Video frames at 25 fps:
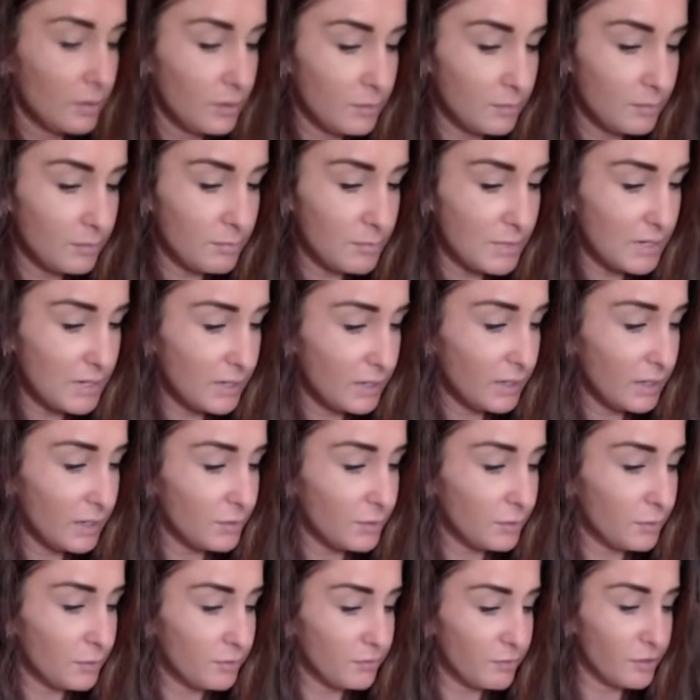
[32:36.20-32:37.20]
Meeting
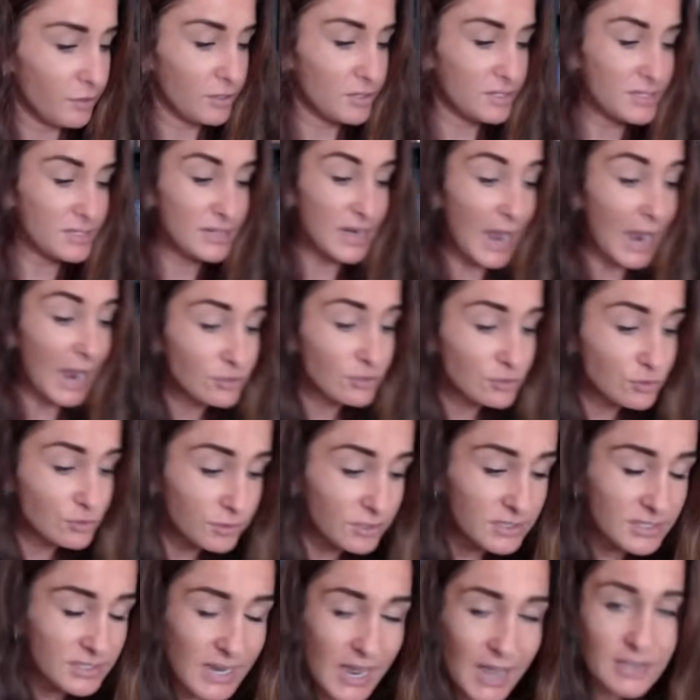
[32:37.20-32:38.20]
in reverse, natural
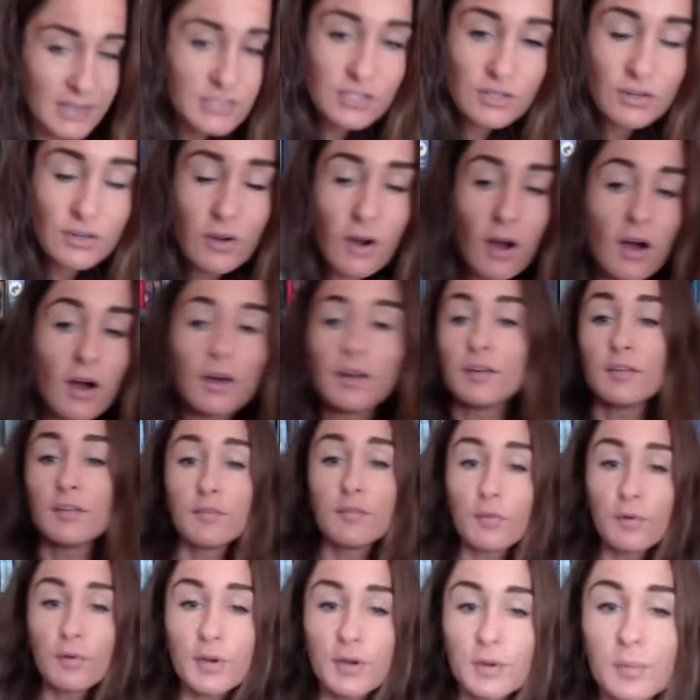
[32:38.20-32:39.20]
disaster,
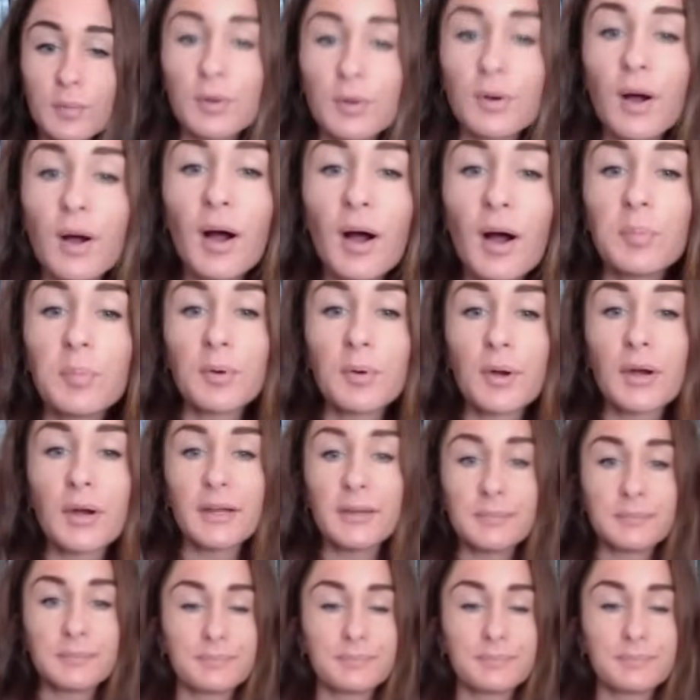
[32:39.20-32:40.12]
unavoidable upright.